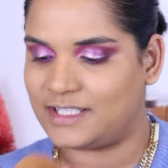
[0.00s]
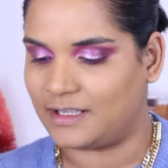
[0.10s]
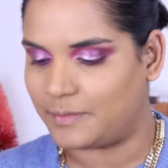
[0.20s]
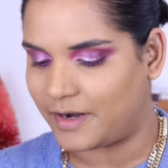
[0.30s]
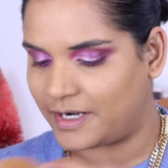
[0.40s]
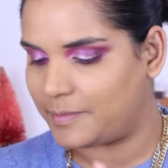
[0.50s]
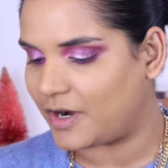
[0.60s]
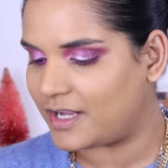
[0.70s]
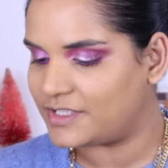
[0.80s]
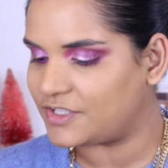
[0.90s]
Tilbury
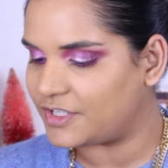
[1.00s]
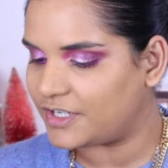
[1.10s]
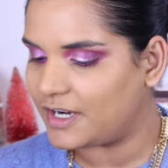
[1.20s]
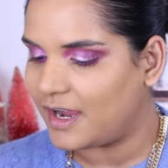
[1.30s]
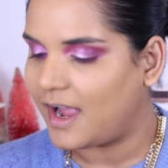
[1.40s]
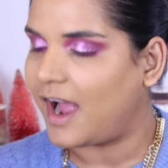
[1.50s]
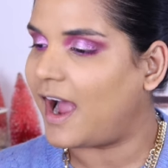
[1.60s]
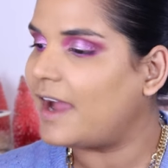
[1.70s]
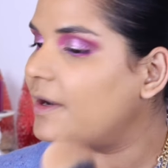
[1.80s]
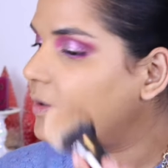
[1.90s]
bronzer.
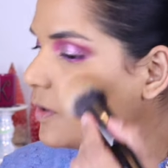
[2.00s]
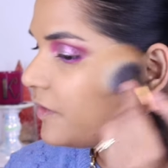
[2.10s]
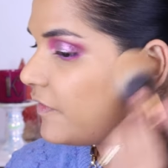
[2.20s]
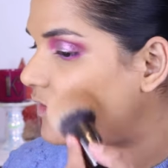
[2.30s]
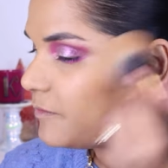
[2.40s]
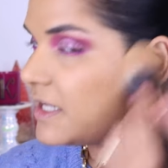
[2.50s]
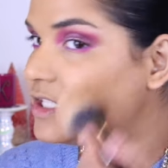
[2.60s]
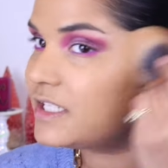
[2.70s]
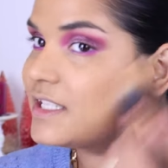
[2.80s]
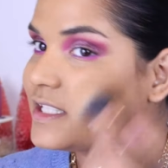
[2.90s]
I don't know if I've
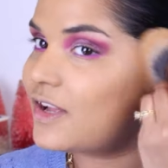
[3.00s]
mentioned this